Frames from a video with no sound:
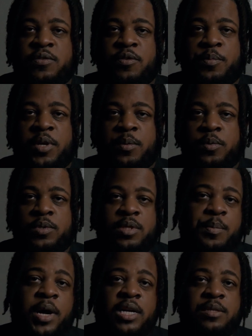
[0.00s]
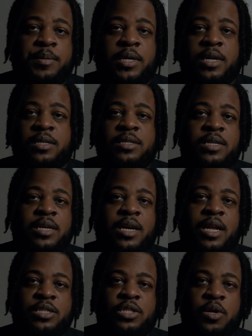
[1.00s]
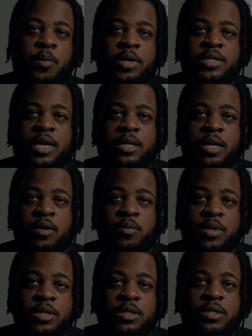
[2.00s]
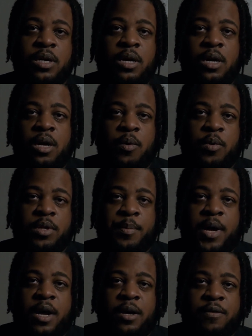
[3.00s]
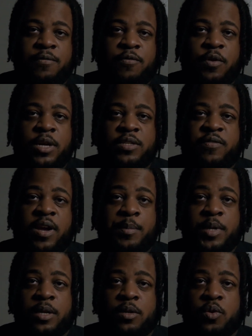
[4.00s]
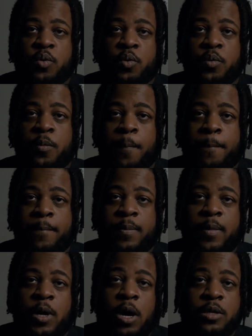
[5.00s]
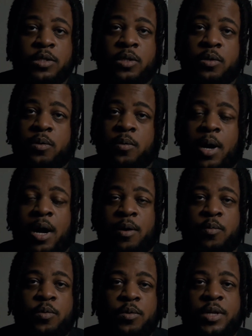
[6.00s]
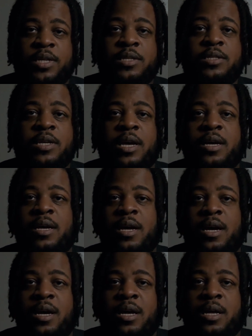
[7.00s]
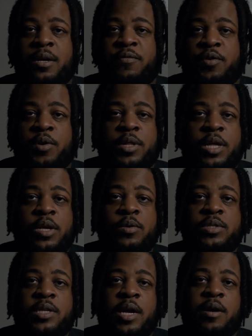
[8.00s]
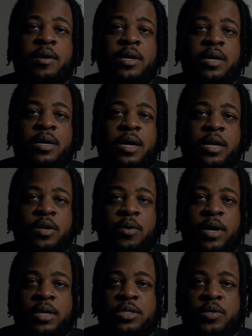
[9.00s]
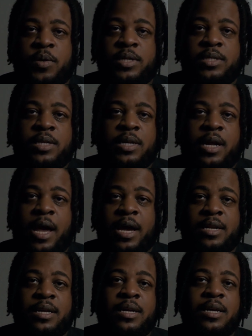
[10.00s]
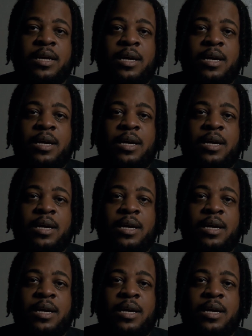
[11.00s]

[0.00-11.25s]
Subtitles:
for people to possibly get sick, and I just don't want to take that risk with my friends, family, and crew. Also, I will need to say, if you're in the Houston area and you're interested in acting